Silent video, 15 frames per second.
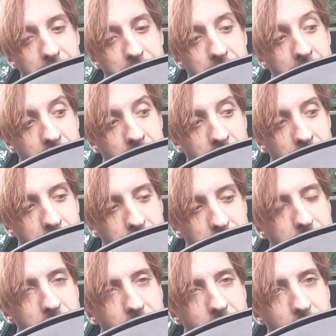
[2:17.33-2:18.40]
But you know.
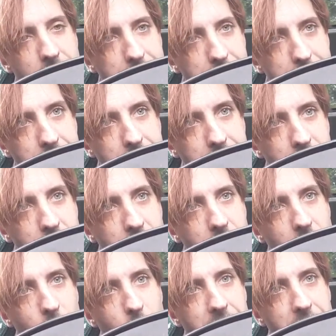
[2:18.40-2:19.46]
Anyway,
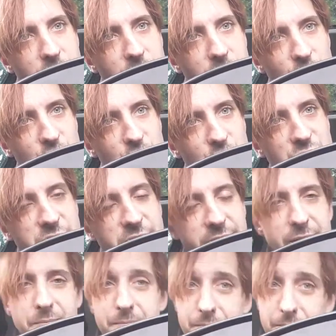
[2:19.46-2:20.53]
what did Josh
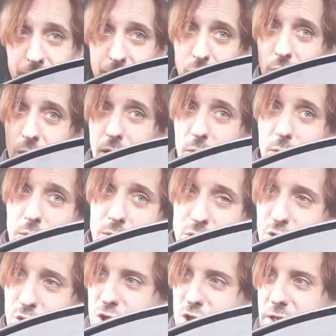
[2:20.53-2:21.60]
say? Well,
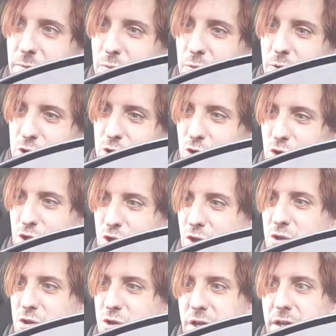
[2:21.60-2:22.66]
Josh did what Josh
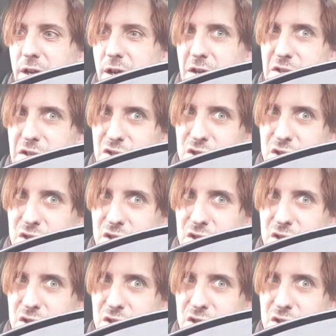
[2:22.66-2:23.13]
usually does.